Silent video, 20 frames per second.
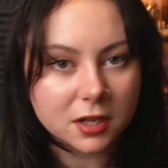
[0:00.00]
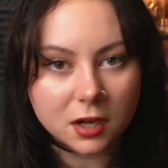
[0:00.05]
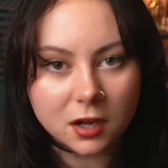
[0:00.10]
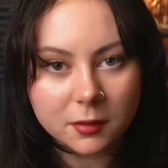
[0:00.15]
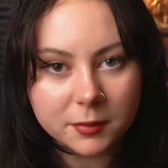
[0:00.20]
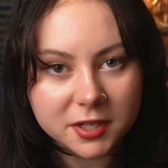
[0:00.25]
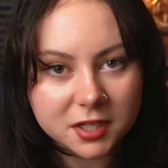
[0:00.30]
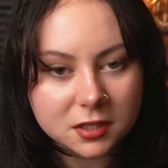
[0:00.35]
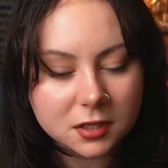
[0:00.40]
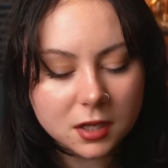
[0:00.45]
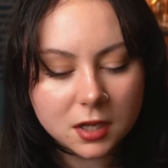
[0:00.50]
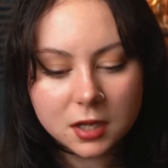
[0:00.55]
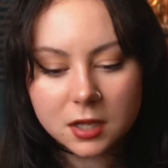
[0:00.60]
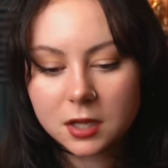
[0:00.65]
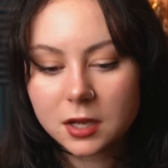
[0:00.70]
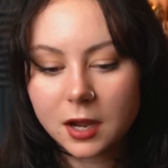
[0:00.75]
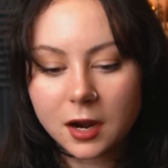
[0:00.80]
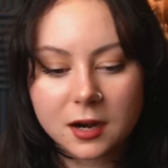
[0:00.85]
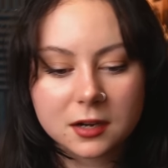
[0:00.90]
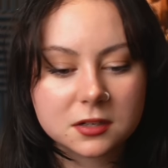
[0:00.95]
common.
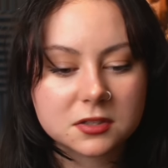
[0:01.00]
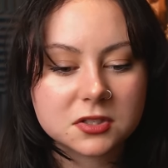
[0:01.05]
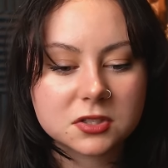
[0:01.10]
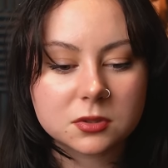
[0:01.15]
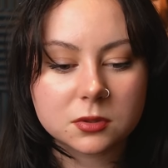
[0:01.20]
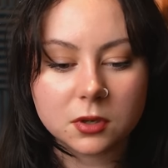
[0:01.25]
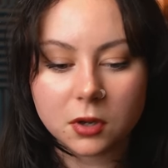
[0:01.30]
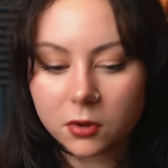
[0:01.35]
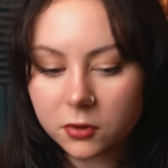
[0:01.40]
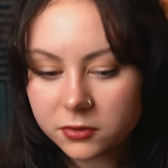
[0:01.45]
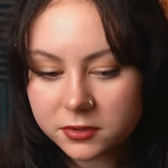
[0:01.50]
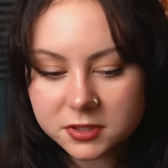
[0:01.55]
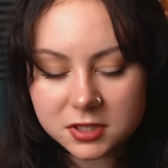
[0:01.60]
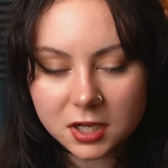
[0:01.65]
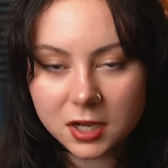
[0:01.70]
Artists do it all the